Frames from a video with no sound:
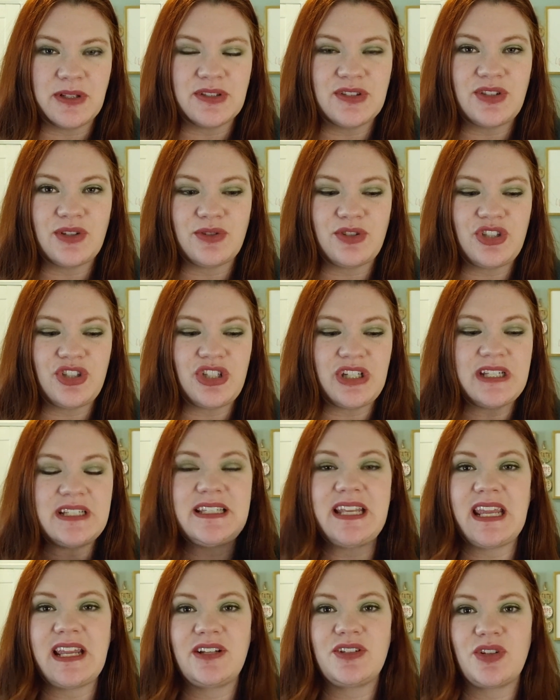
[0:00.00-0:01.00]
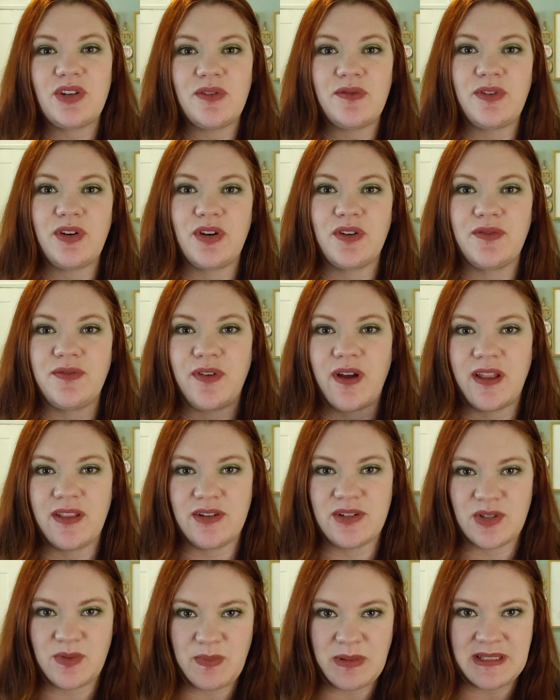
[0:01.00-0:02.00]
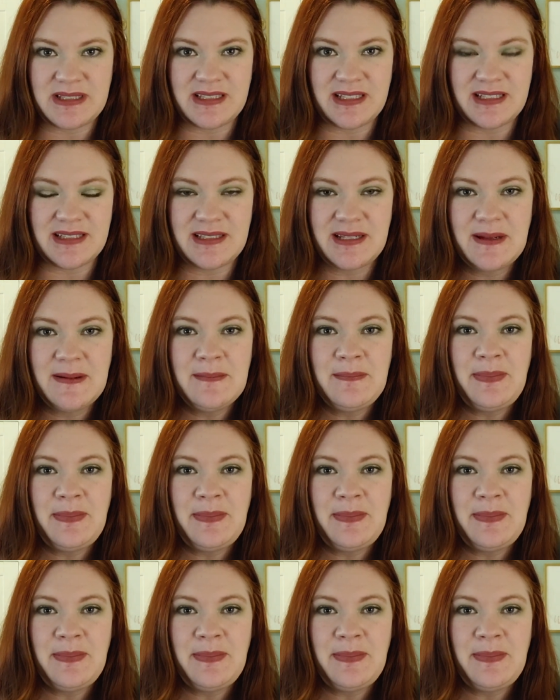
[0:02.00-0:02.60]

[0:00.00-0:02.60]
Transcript: So she takes over her father's business,